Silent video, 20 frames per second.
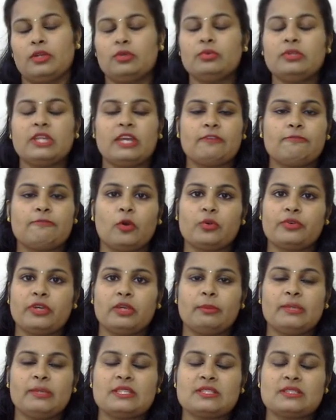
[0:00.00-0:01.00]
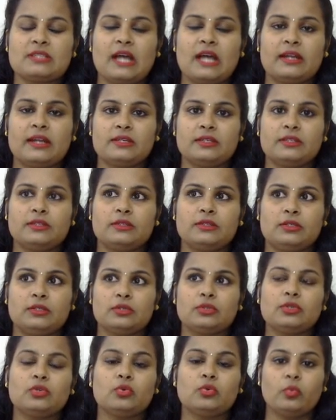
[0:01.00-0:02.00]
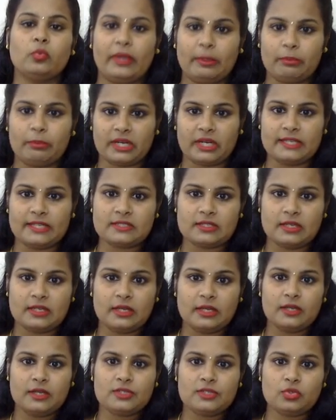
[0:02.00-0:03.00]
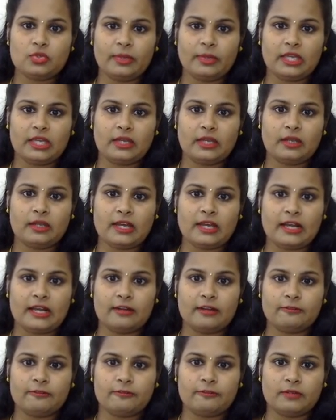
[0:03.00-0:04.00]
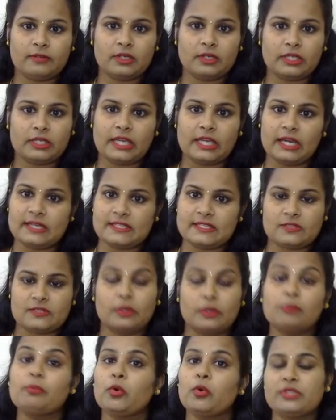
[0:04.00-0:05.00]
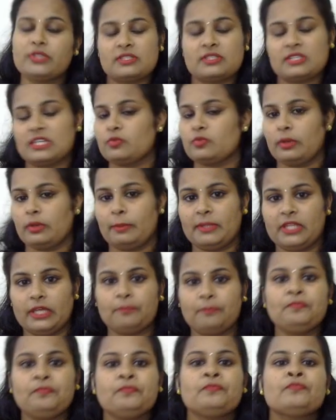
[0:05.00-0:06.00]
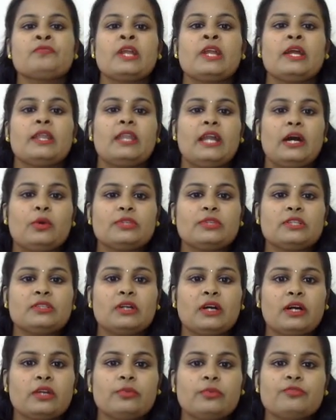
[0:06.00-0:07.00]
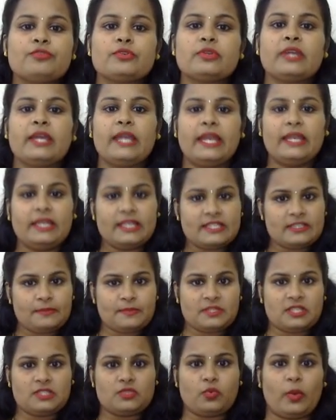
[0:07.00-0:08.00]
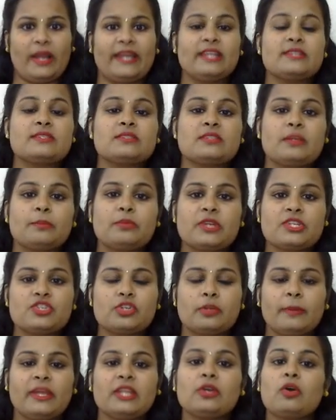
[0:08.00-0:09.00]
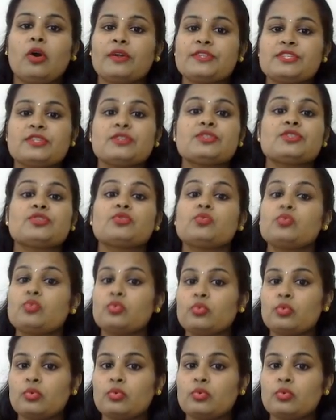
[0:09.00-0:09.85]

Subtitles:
they have already been started to vaporize. So we can have gas as well. Both the state will be there. Now the third one, for any substance, why does the temperature remain constant through